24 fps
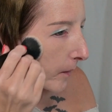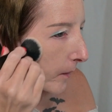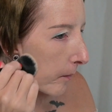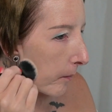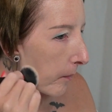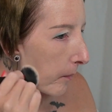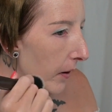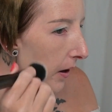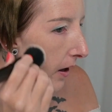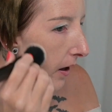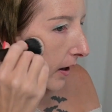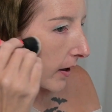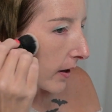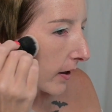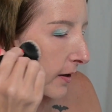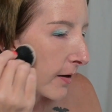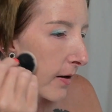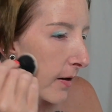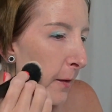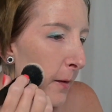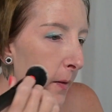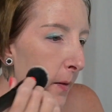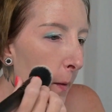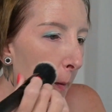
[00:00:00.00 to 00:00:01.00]

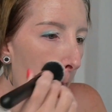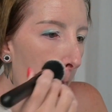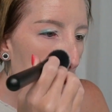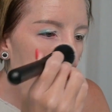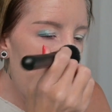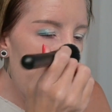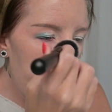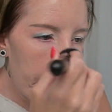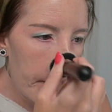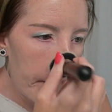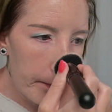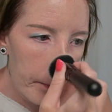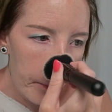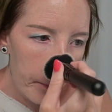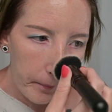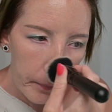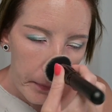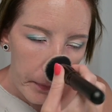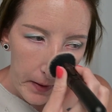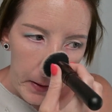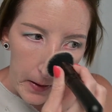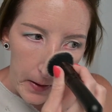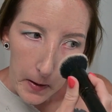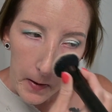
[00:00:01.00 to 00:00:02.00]
But
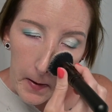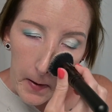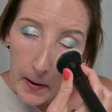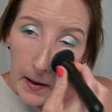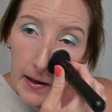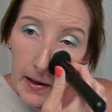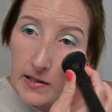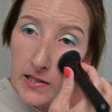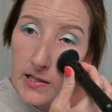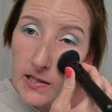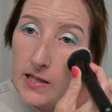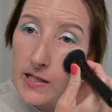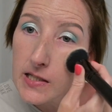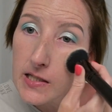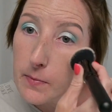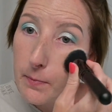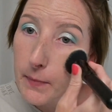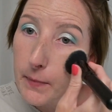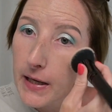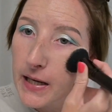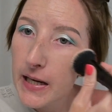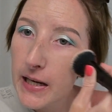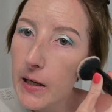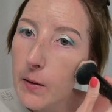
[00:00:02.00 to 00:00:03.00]
it says
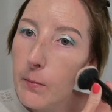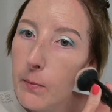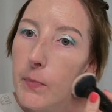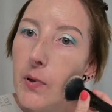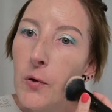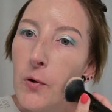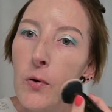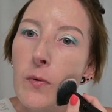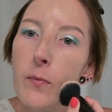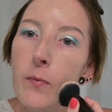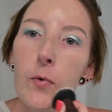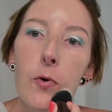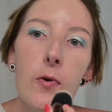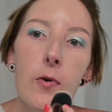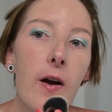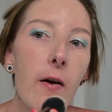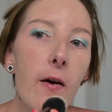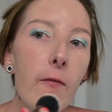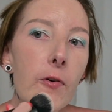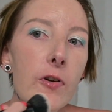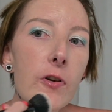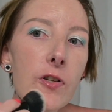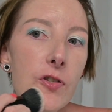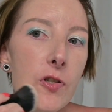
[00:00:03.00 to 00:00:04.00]
medium buildable
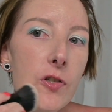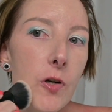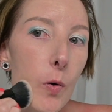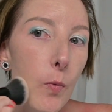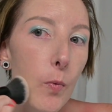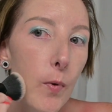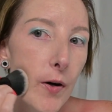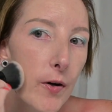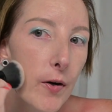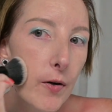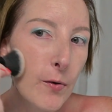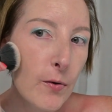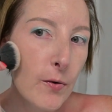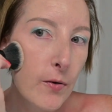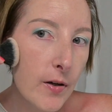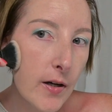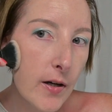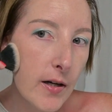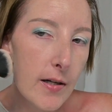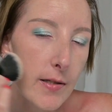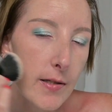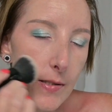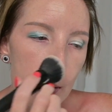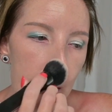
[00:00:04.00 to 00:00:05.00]
coverage, so we're
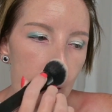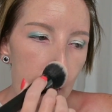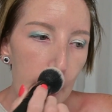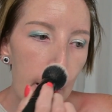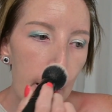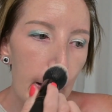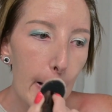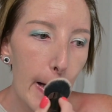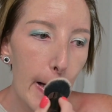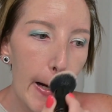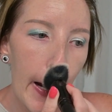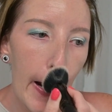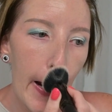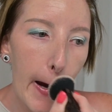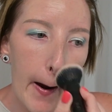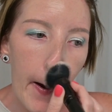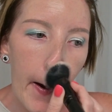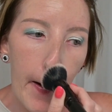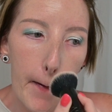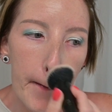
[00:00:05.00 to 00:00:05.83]
gonna see like